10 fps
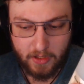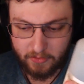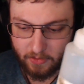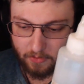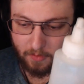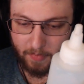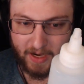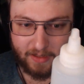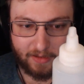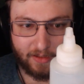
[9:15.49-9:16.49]
So the
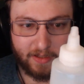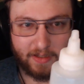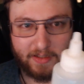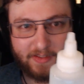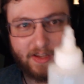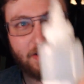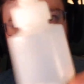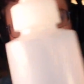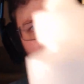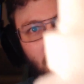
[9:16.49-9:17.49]
bottle itself,